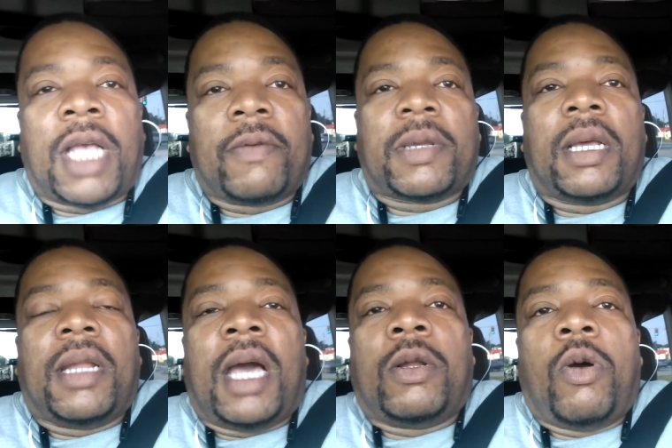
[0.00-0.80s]
South
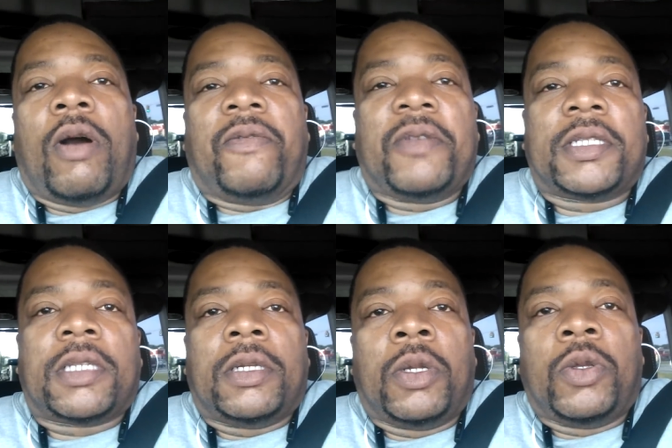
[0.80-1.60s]
Carolina
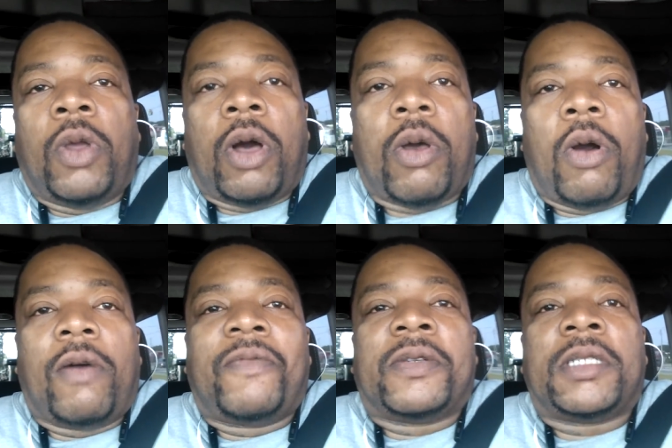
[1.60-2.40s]
office, New York
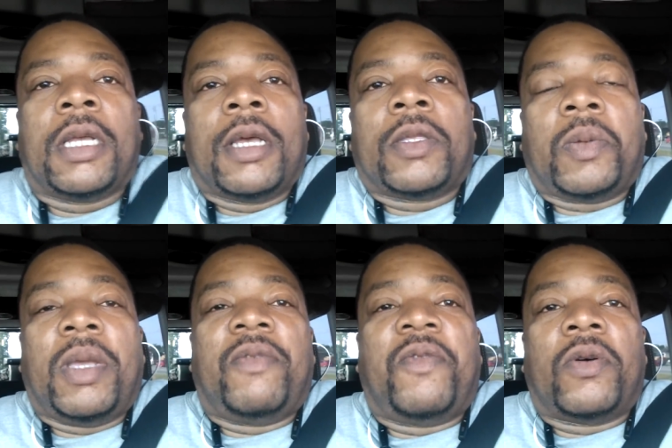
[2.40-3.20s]
office
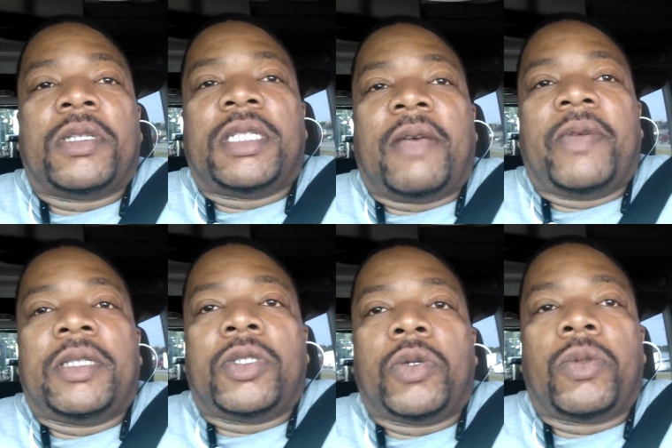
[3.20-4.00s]

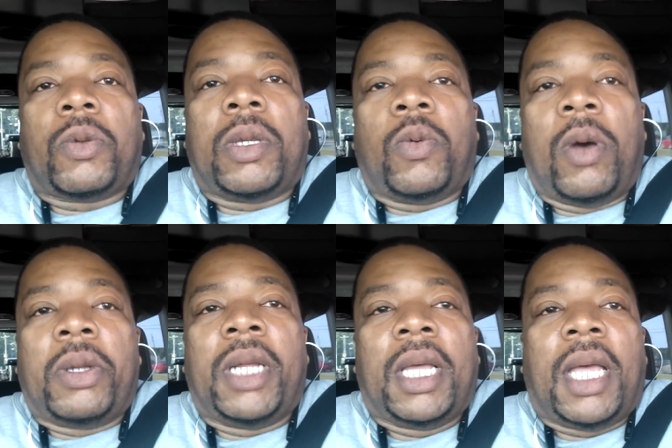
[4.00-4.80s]

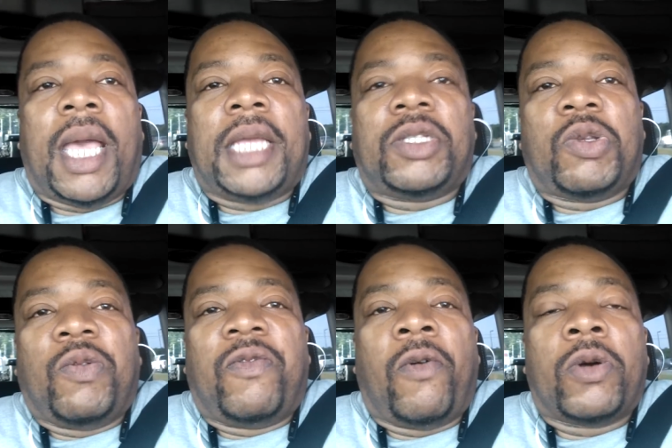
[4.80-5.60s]

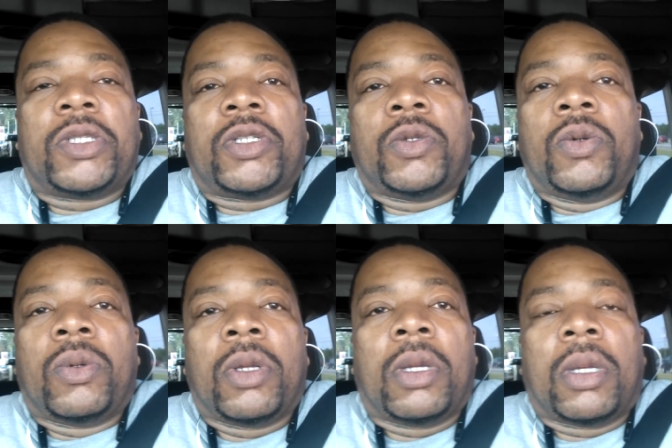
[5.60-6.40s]

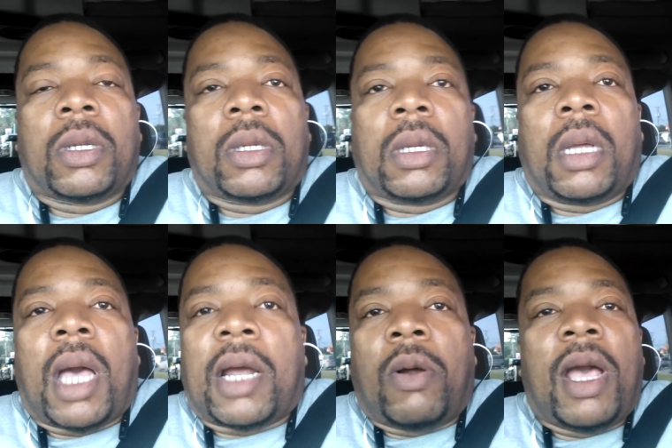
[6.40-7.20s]

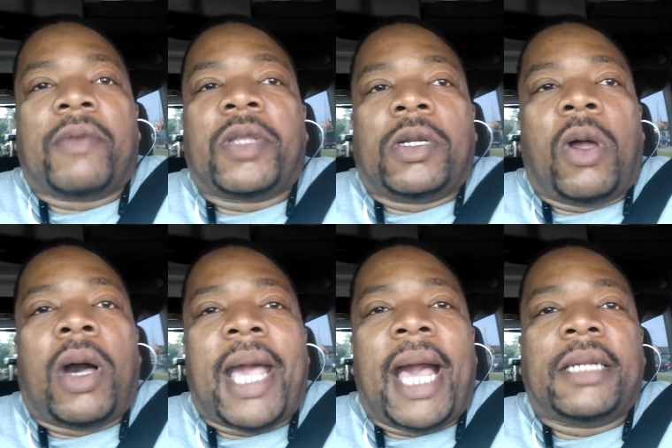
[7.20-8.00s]
347-231-8242 I don't have the
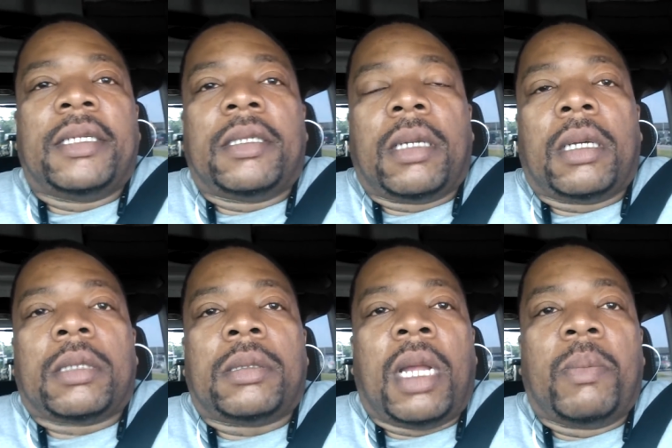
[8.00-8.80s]
Long Island
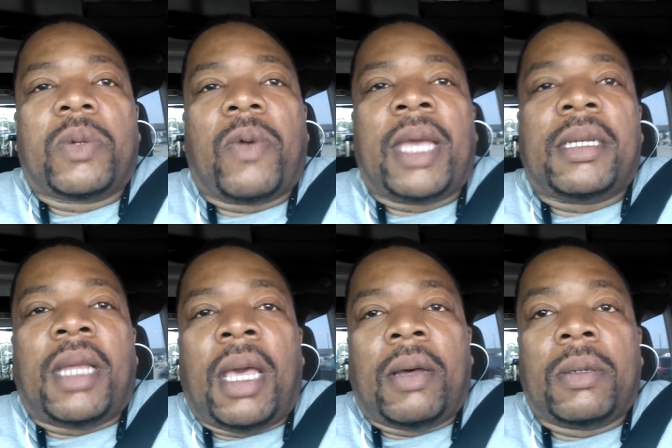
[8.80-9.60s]
number right
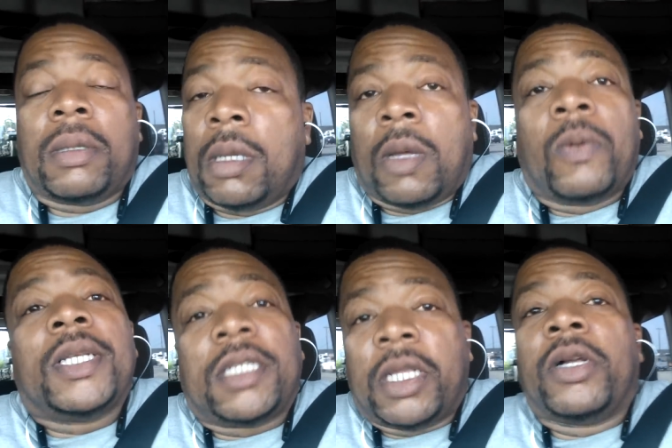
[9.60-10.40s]
now. We
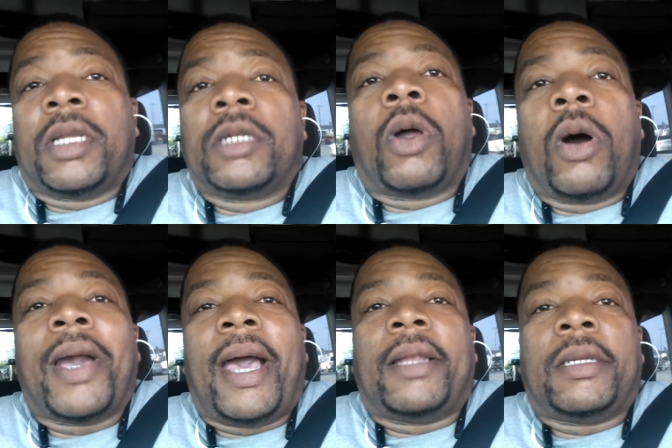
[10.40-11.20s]
still in
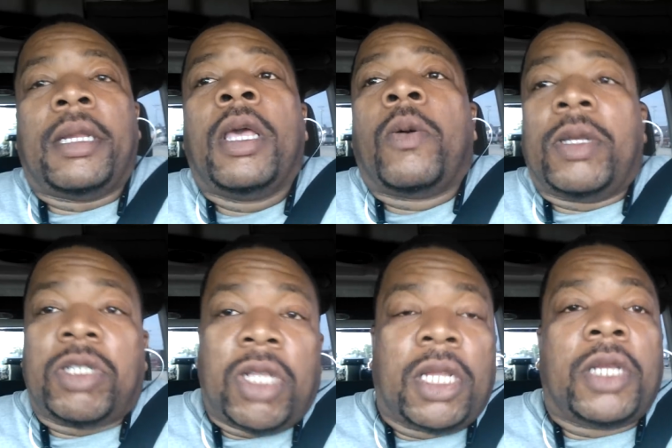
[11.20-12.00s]
Long Island. We
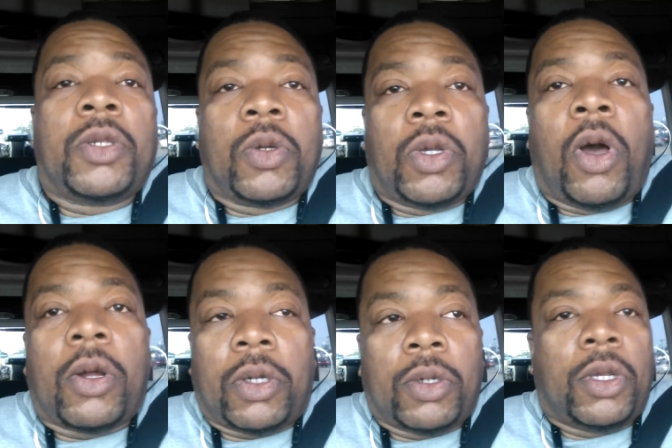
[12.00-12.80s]
still in New
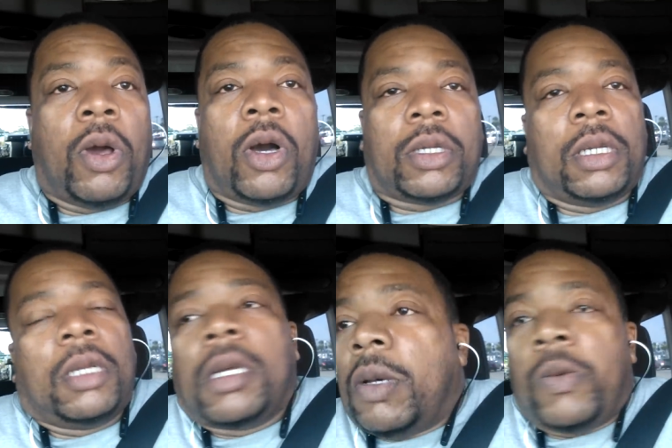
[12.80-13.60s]
York, New York.
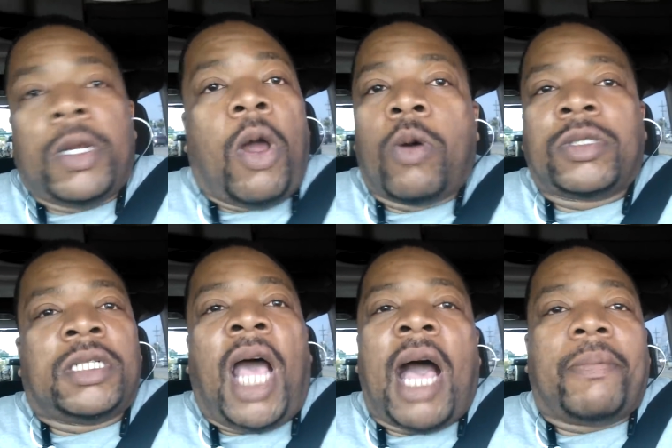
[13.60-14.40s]
We don't
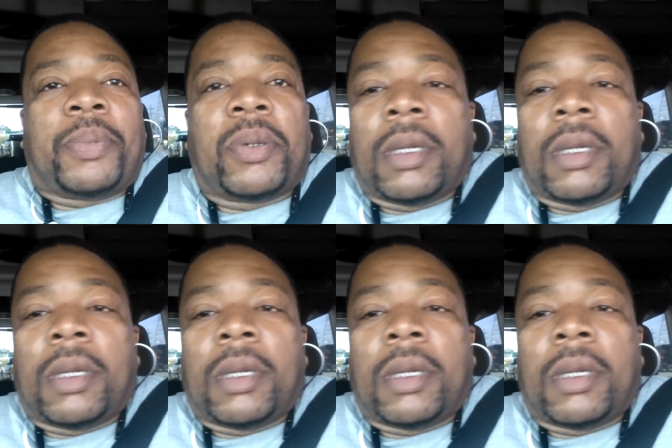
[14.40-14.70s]
stop.